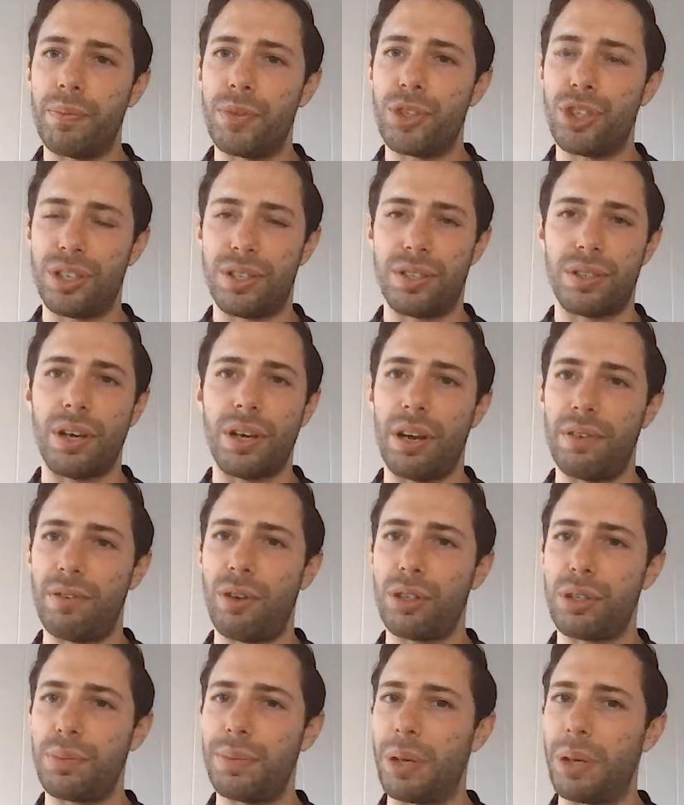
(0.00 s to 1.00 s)
just kind of
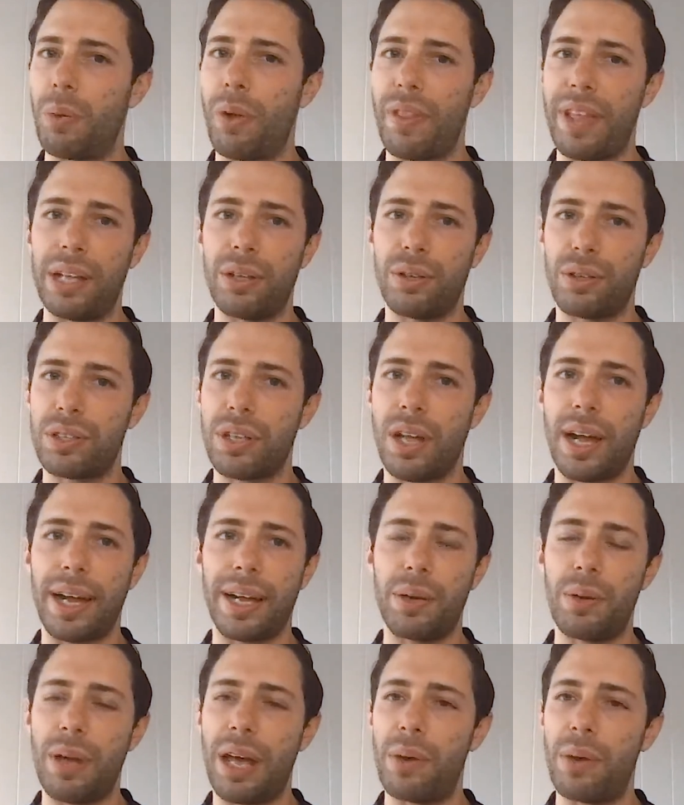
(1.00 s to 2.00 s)
ultimately what that looks
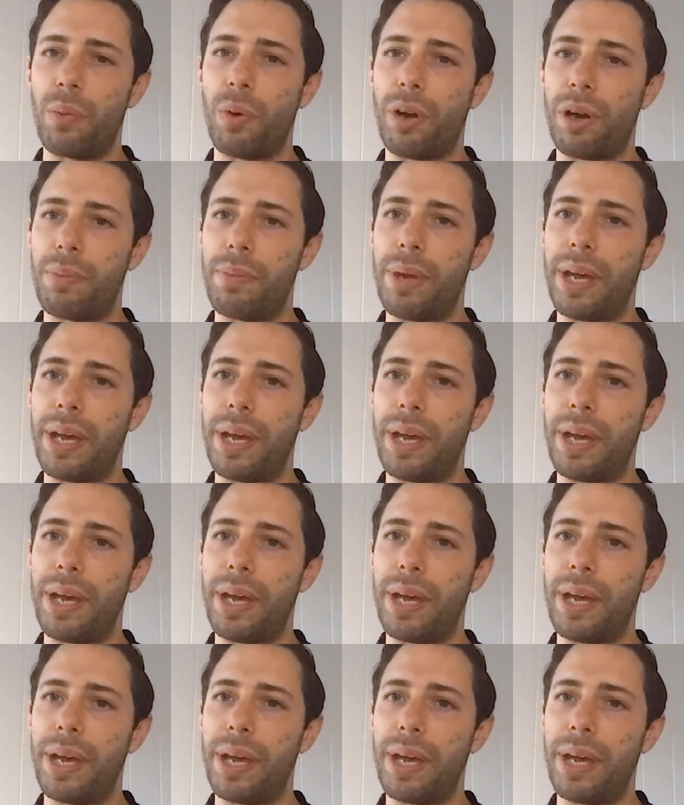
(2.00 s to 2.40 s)
like and what it